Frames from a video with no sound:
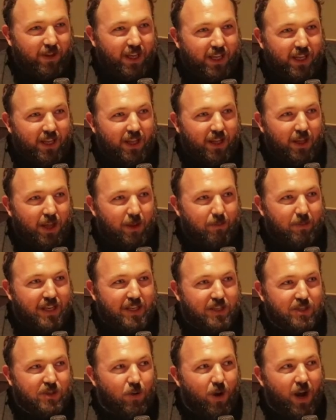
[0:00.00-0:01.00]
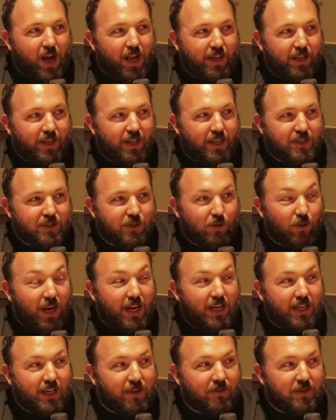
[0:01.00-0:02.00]
of like a big squat is
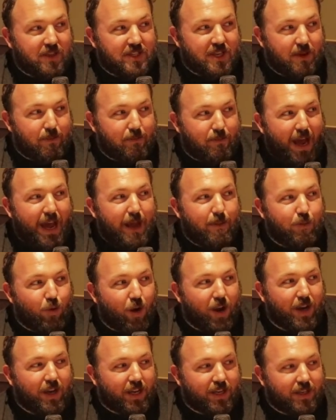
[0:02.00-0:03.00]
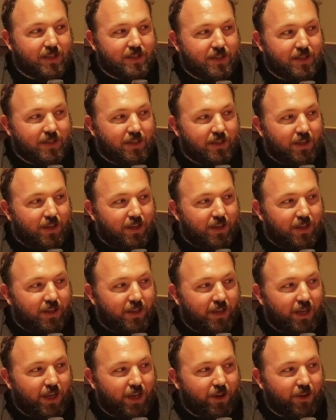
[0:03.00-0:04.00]
great if it's a byproduct,
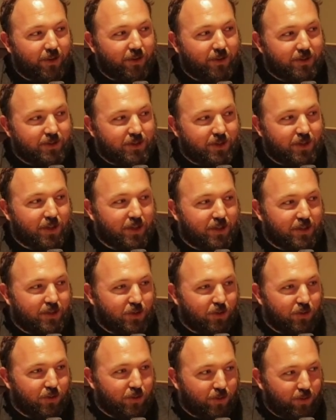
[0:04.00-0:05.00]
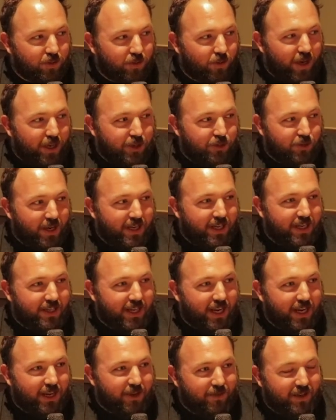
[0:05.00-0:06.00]
you know, to great
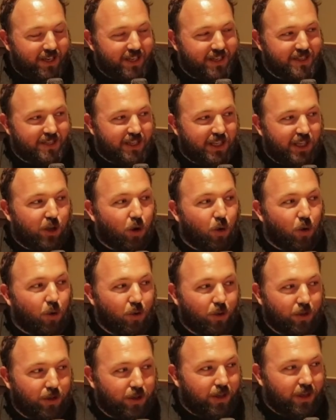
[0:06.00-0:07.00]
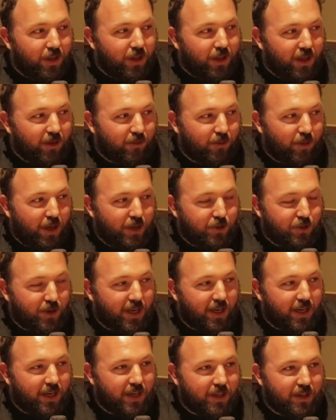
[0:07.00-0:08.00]
training, not if it is the goal of great
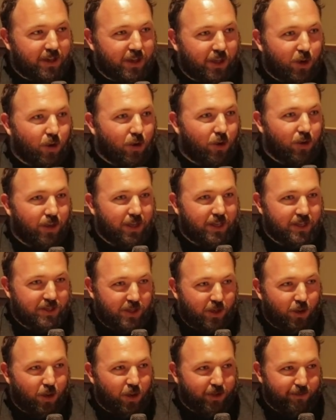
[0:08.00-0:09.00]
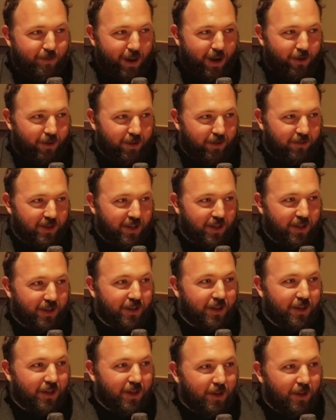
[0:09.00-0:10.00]
training. The goal is the goal of
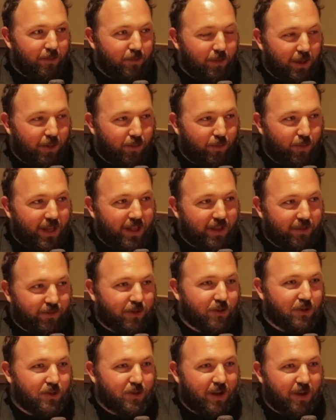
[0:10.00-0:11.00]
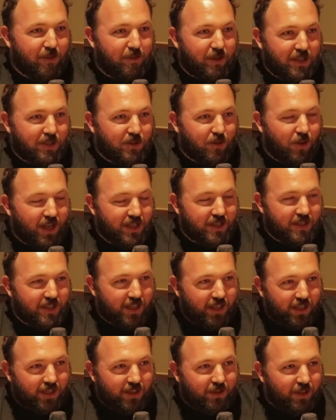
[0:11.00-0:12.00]
powerlifting, but weightlifters who have big squats,
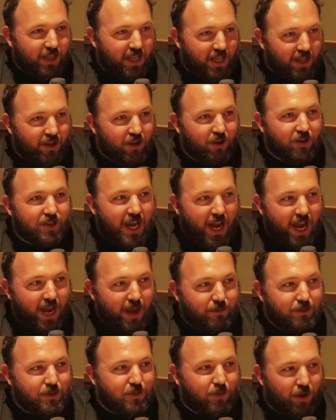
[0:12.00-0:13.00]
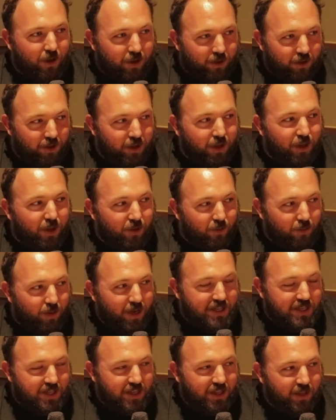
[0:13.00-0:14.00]
like, yeah, there are times where
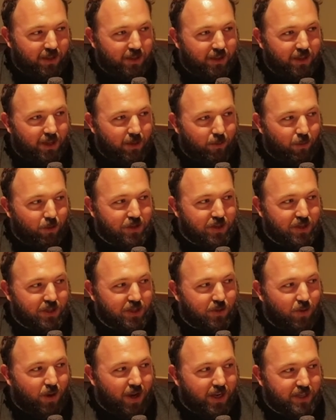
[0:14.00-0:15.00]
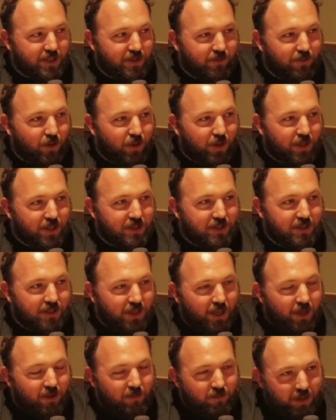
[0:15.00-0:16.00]
raising the numbers in the squat is the focus,
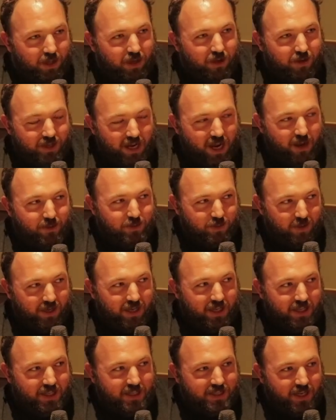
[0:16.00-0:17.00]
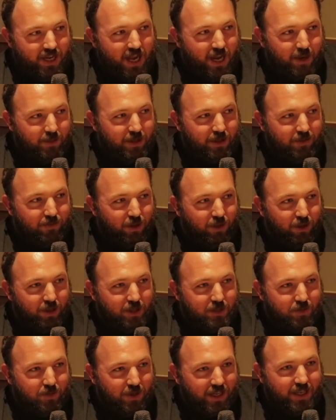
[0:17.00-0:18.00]
but there are times when it needs to not be the
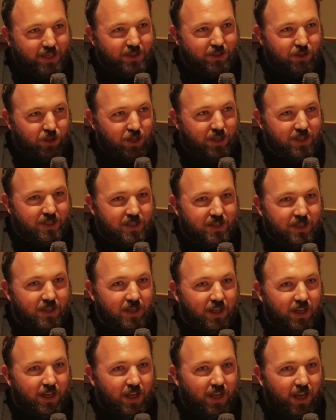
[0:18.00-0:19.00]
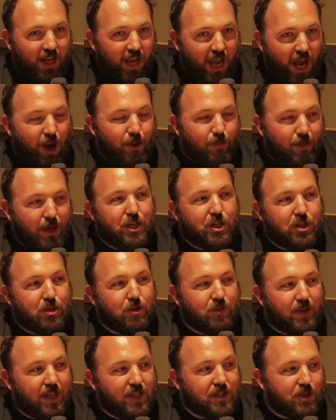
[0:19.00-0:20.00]
focus because just how much
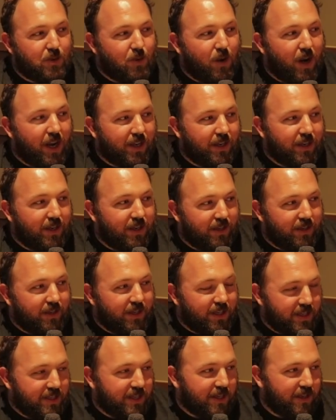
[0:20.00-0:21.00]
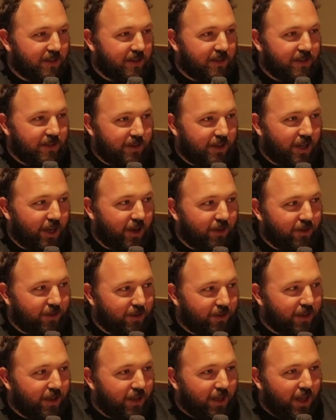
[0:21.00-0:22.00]
you can squat isn't, you
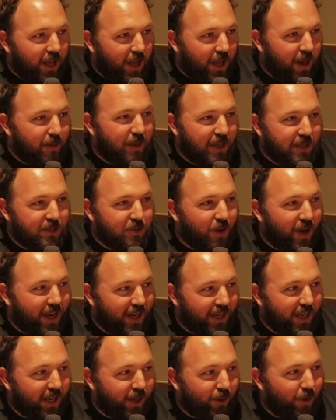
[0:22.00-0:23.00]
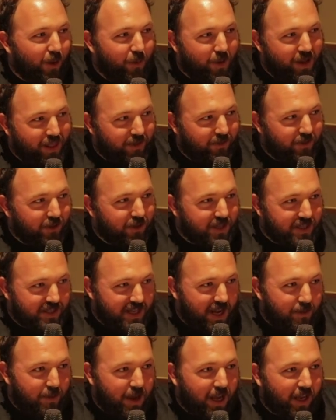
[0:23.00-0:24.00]
know, a big squat a great weightlifter
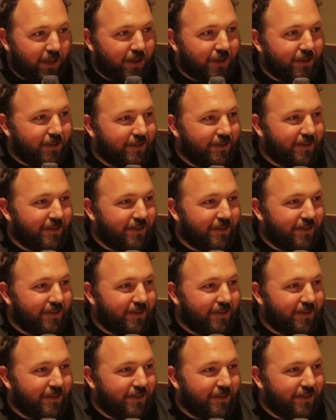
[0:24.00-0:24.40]
does not make.